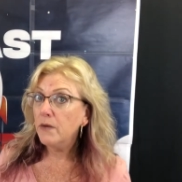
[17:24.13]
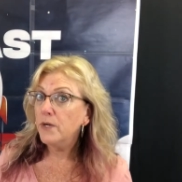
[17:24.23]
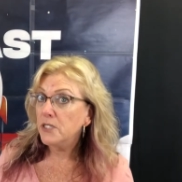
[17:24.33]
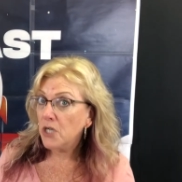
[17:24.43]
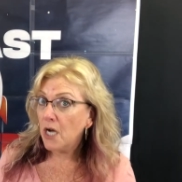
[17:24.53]

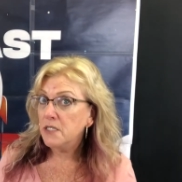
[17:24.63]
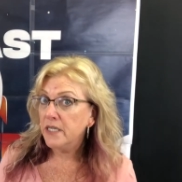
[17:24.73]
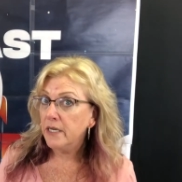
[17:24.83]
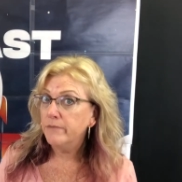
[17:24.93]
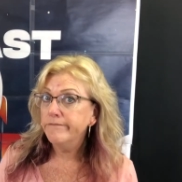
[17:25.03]
We can talk to
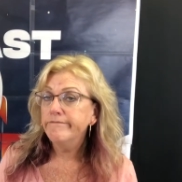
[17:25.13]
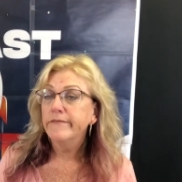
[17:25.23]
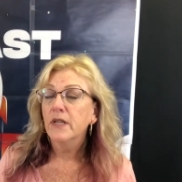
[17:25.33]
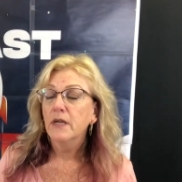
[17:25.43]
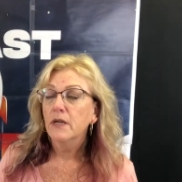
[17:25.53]
him.
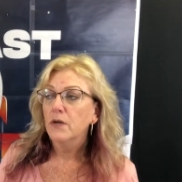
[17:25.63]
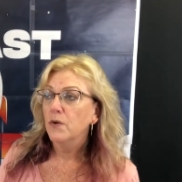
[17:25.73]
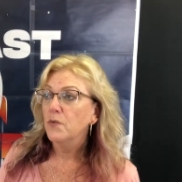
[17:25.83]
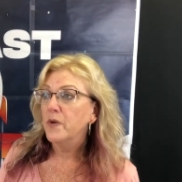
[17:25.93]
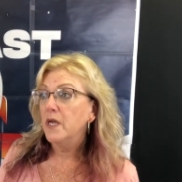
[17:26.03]

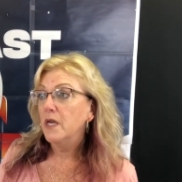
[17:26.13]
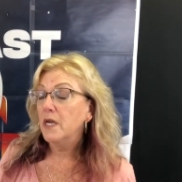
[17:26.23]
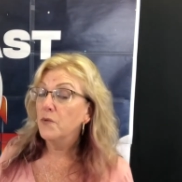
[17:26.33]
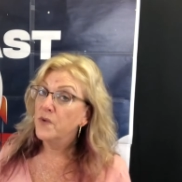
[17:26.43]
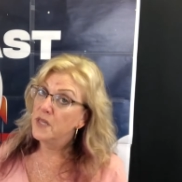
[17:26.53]
We
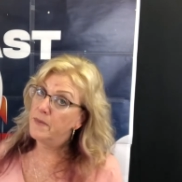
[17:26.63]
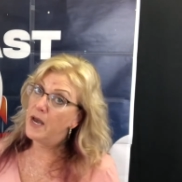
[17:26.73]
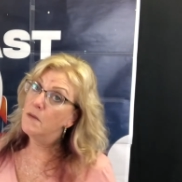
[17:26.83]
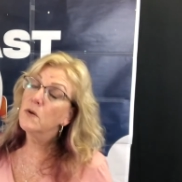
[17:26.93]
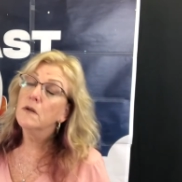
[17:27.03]
can read the
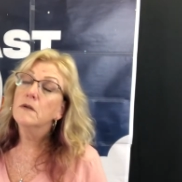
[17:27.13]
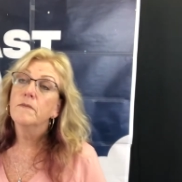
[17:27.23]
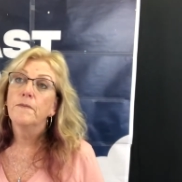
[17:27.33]
Bible.